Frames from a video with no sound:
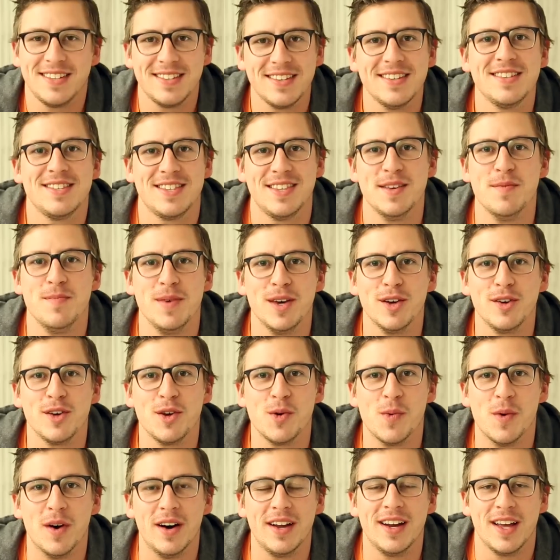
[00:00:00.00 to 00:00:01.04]
This is the
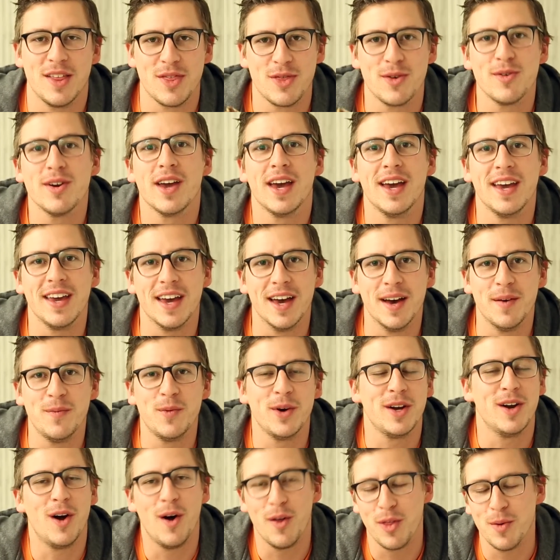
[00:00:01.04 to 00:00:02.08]
meal you want at 3
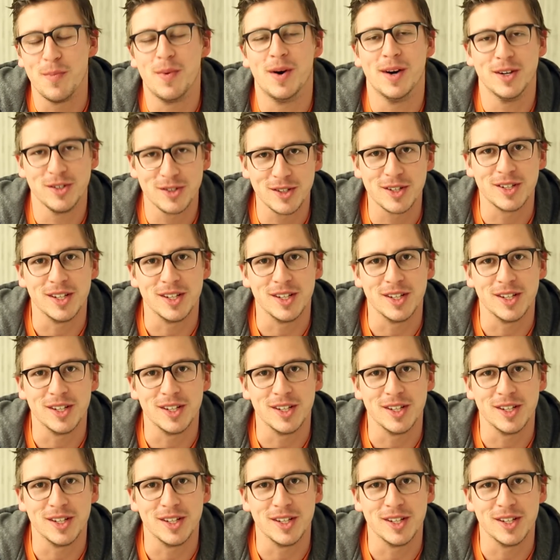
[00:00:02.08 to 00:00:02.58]
a.m. when all the bars